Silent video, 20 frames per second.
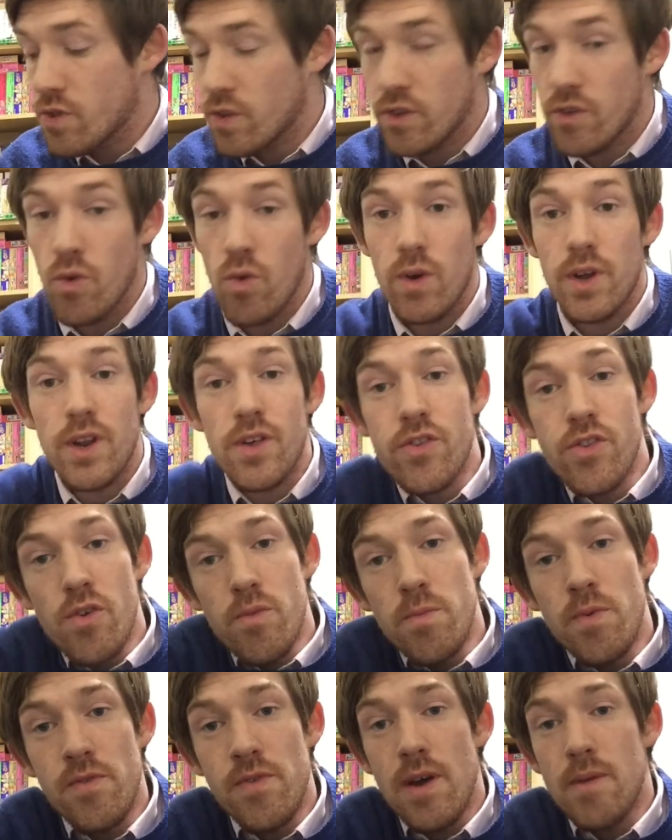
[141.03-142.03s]
talking of
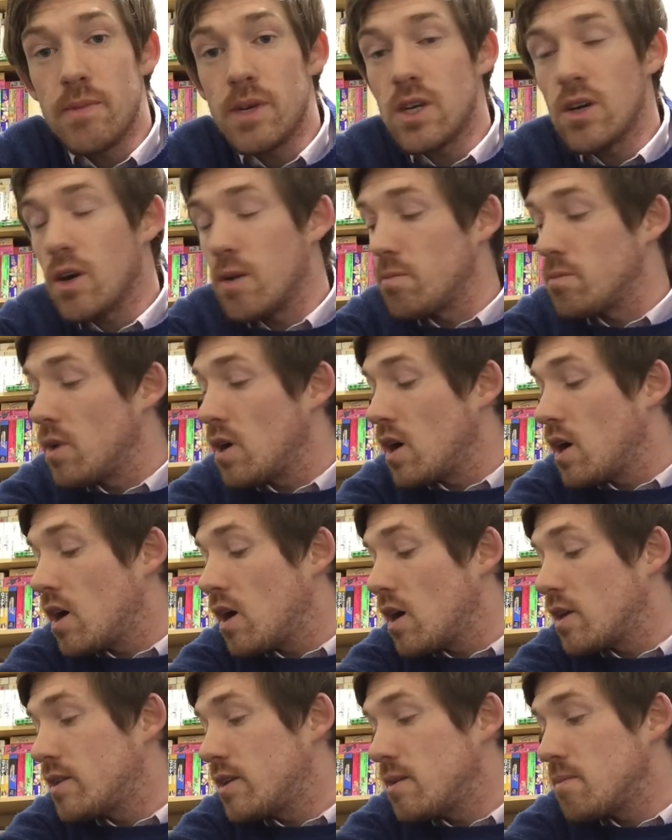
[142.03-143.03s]
Super Famicom,
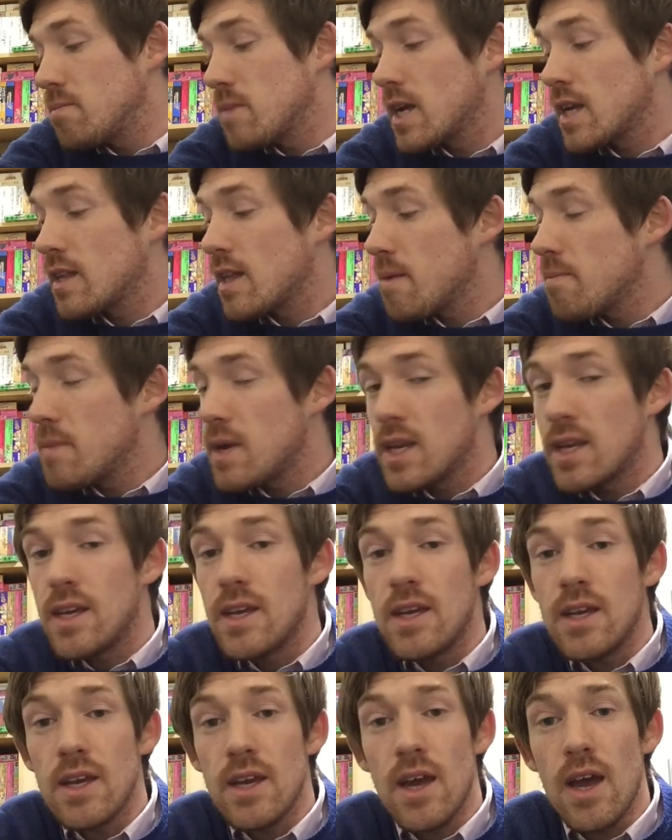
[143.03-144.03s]
I didn't make that
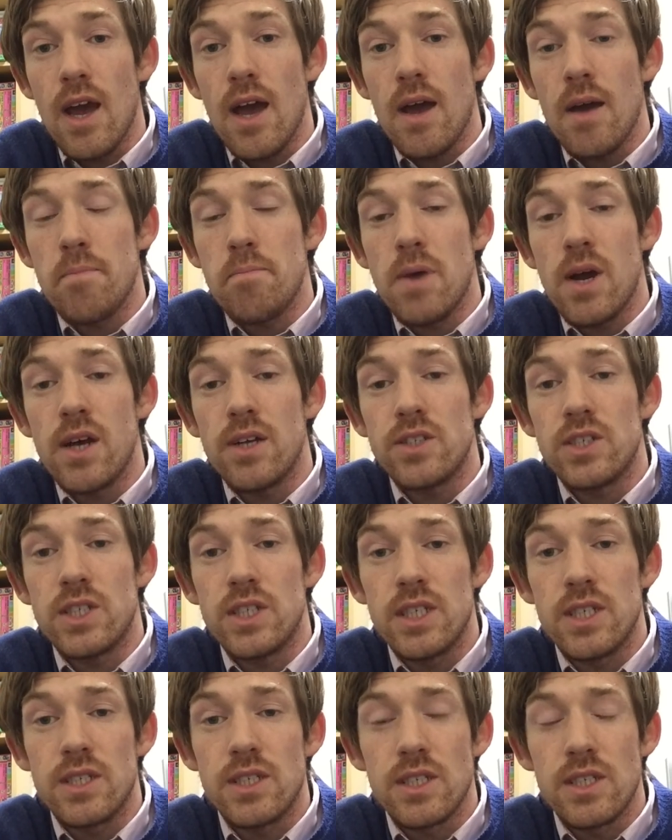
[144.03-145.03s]
many
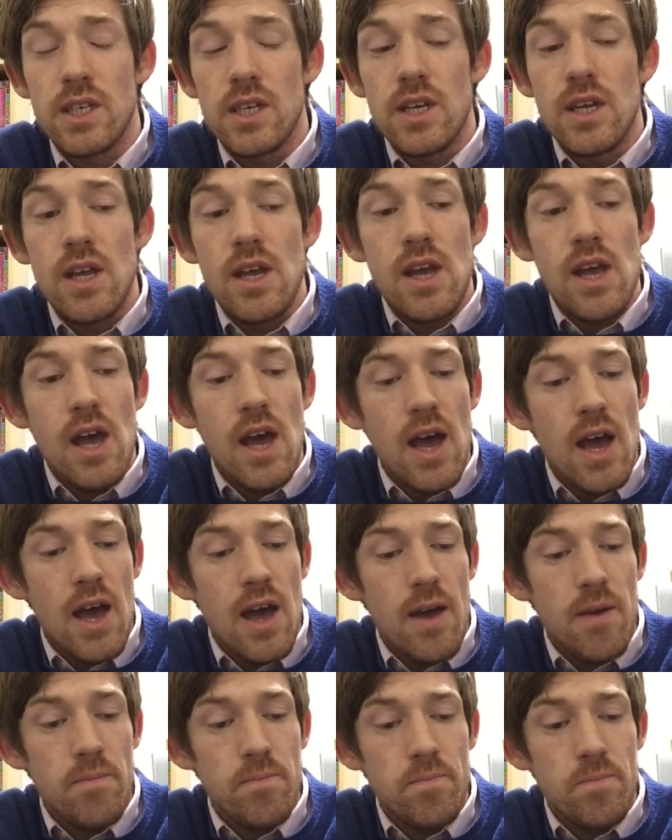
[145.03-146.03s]
purchases.
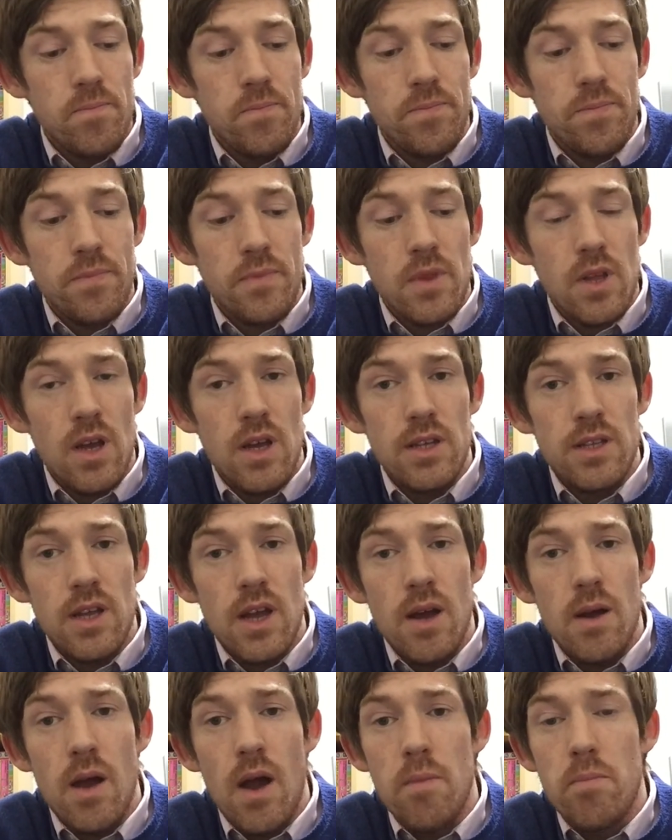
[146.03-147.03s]
I
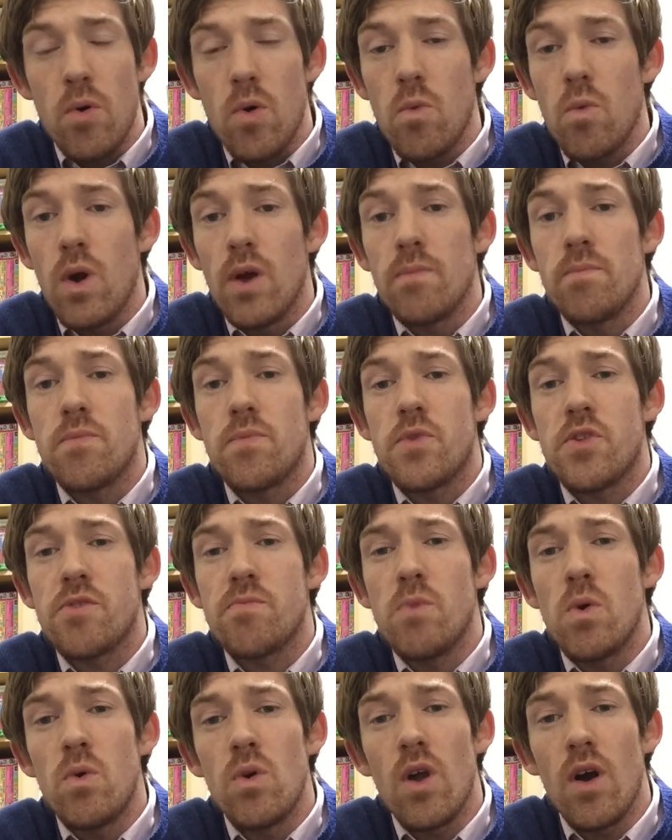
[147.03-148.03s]
bought one
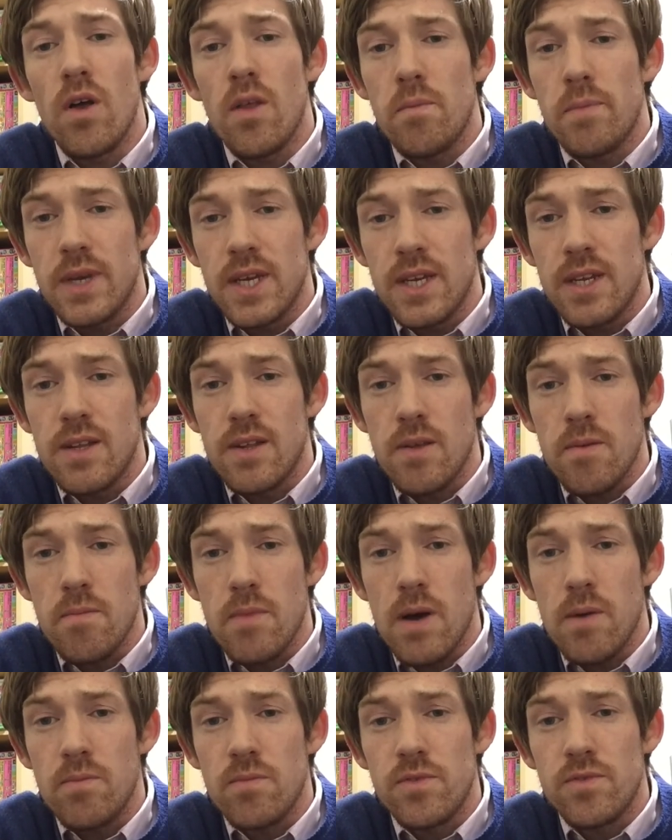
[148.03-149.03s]
small lot at the beginning of the
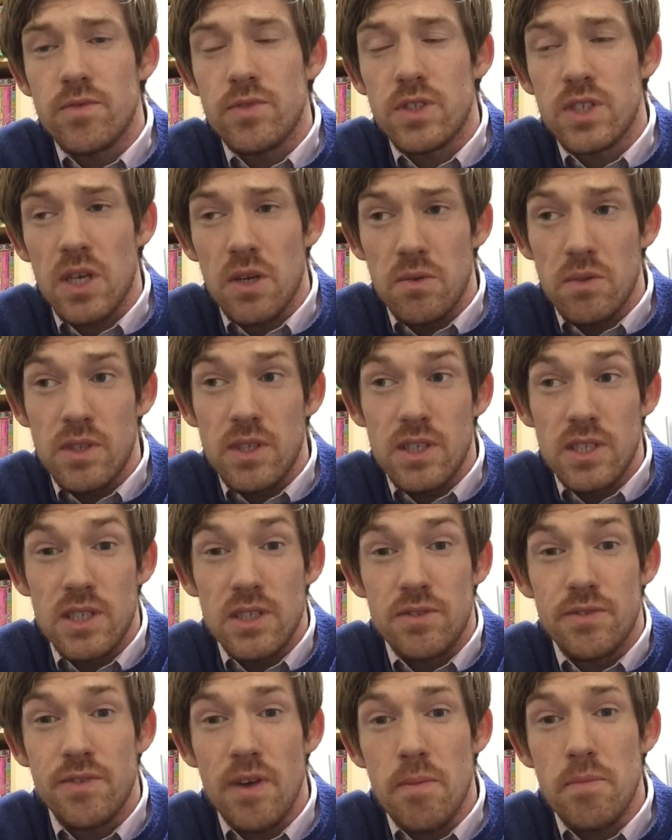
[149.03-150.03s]
month, so this
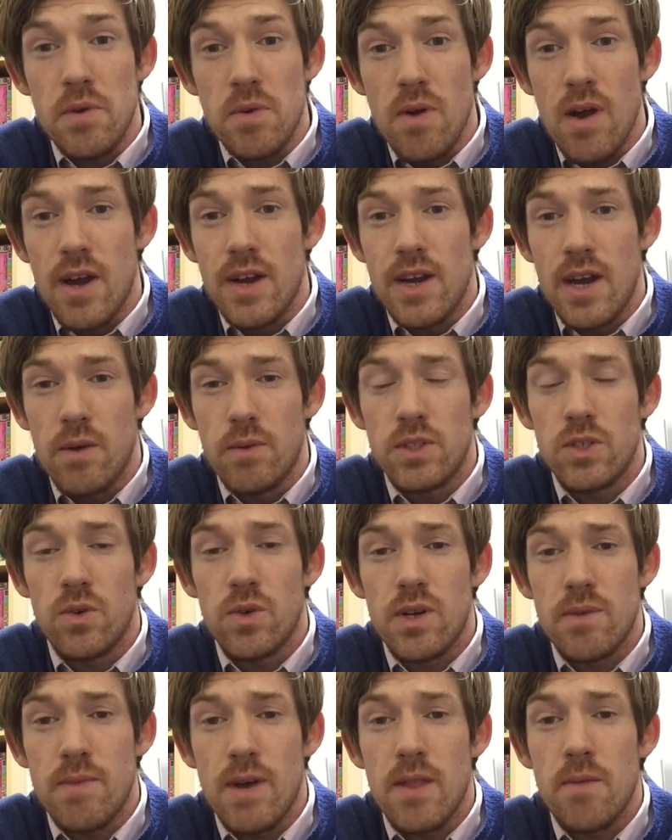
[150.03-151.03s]
is February now. We're
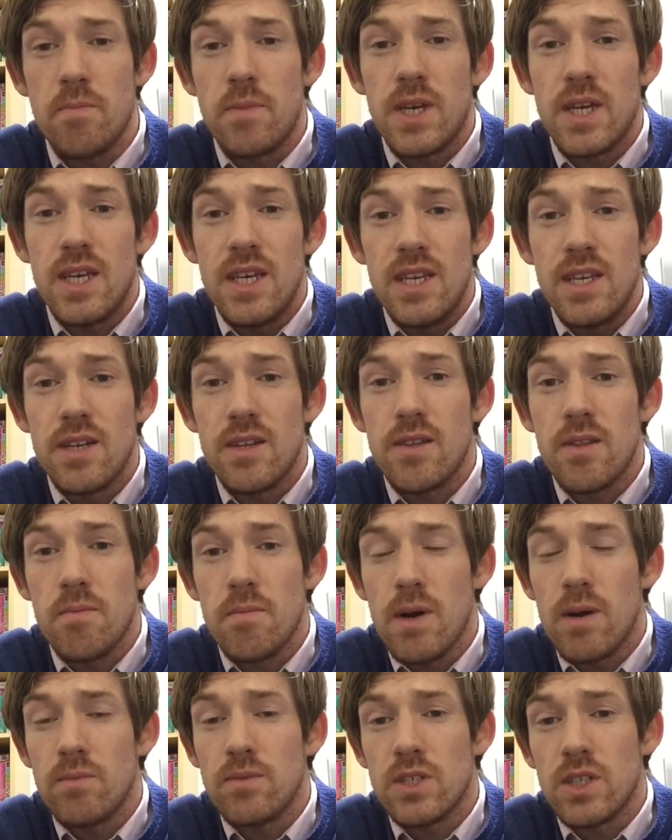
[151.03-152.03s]
talking about the beginning of the
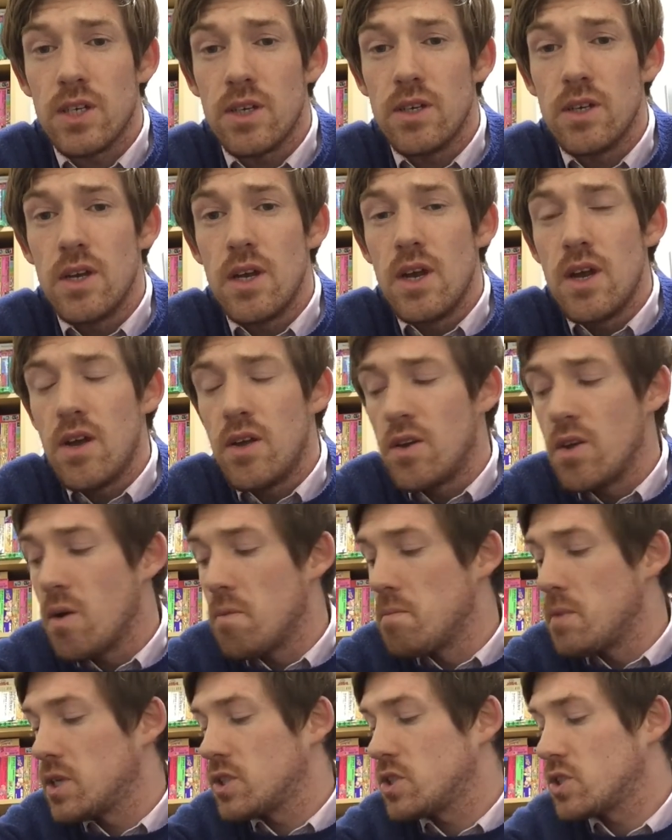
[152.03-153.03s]
month, so not
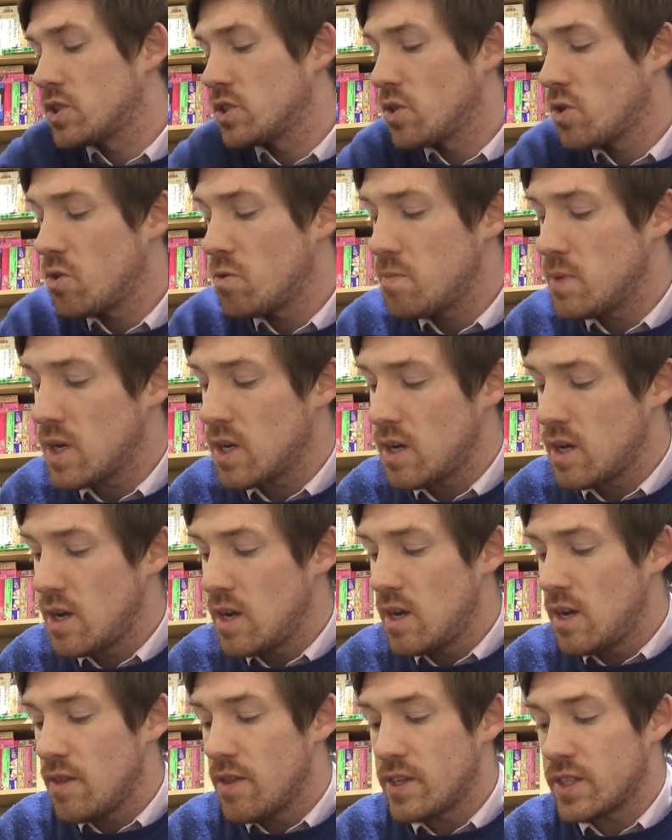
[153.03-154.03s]
much at all. But
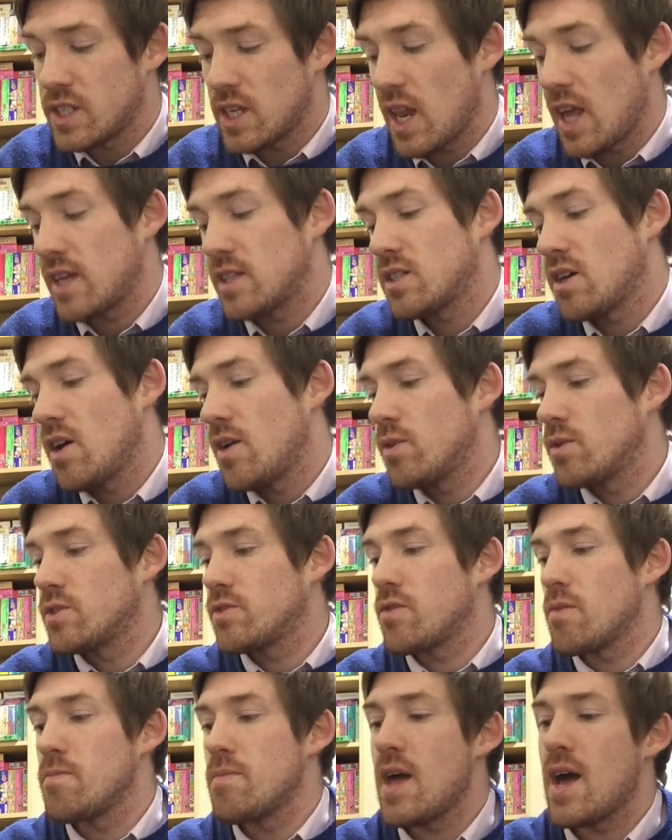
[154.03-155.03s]
the select titles
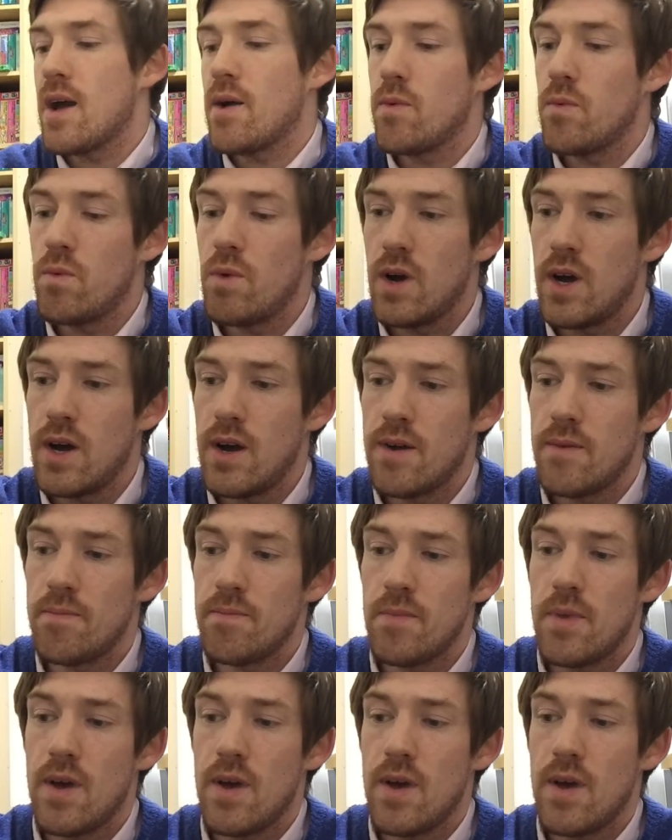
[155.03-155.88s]
from that were